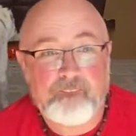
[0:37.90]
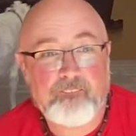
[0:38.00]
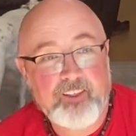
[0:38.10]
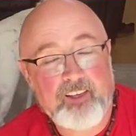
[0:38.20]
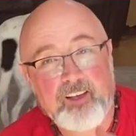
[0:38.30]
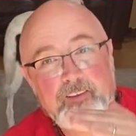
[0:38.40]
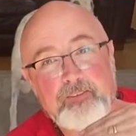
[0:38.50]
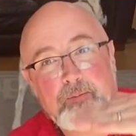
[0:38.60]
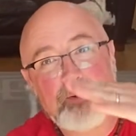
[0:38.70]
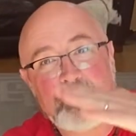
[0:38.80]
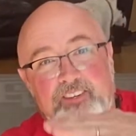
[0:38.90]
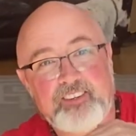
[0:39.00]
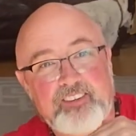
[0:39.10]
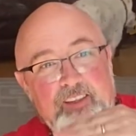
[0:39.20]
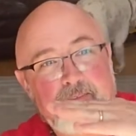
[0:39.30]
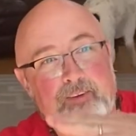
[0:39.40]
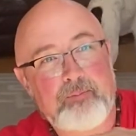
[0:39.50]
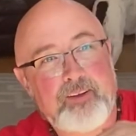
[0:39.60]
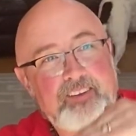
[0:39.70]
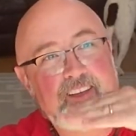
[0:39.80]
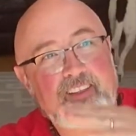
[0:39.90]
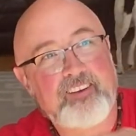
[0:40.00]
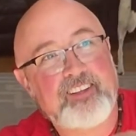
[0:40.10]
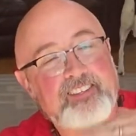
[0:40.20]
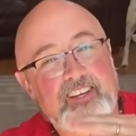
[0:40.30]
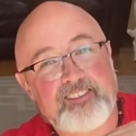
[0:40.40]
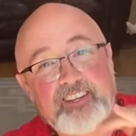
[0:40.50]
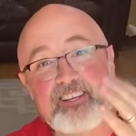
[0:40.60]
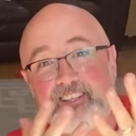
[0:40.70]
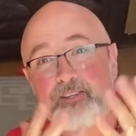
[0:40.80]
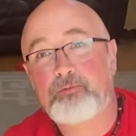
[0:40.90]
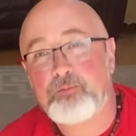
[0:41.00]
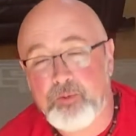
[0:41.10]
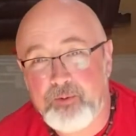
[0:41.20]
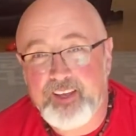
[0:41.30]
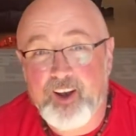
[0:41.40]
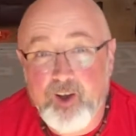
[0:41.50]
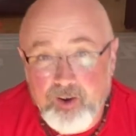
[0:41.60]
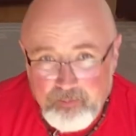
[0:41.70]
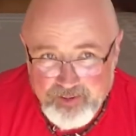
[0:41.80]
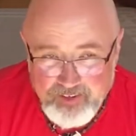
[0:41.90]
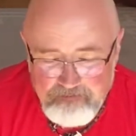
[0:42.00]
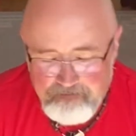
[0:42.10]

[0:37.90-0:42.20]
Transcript: with other vibrations and they vibrate together and it sounds nice, that's when we get harmony.